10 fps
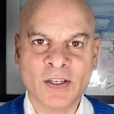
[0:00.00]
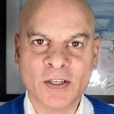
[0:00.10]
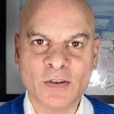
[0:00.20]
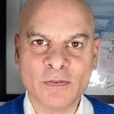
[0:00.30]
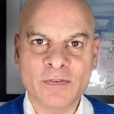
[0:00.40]

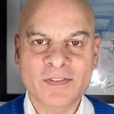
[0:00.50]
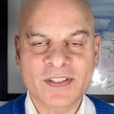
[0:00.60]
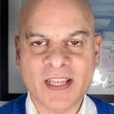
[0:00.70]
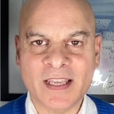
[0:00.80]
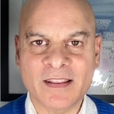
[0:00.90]
who
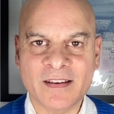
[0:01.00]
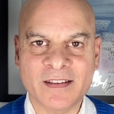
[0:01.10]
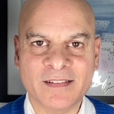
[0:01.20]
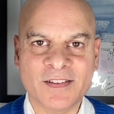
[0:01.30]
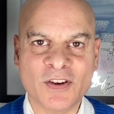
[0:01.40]
say that,
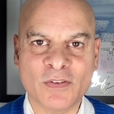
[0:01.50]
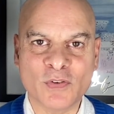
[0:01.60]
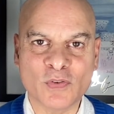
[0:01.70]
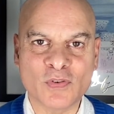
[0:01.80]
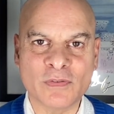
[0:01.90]
your
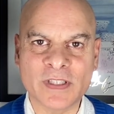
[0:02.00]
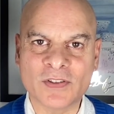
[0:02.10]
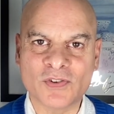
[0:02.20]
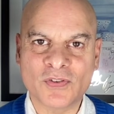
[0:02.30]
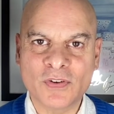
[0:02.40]
story isn't
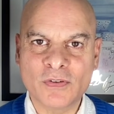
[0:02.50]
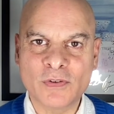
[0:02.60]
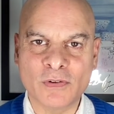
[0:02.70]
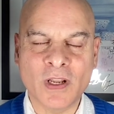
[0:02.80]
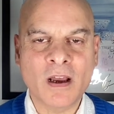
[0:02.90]
true,
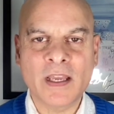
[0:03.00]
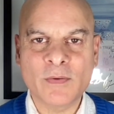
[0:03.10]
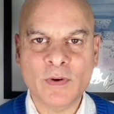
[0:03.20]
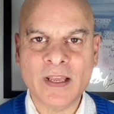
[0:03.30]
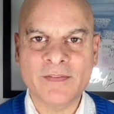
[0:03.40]
you're lying,
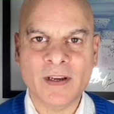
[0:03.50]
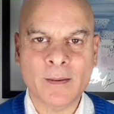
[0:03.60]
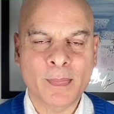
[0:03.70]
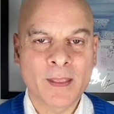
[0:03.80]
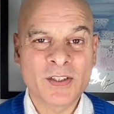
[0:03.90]
whatever.
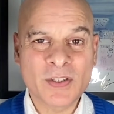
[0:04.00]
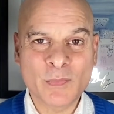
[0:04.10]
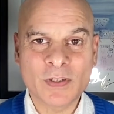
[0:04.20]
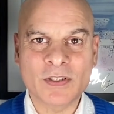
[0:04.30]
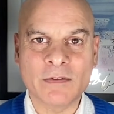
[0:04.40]
She didn't want
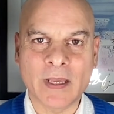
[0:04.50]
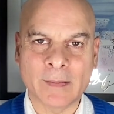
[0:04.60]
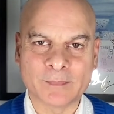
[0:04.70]
to do that.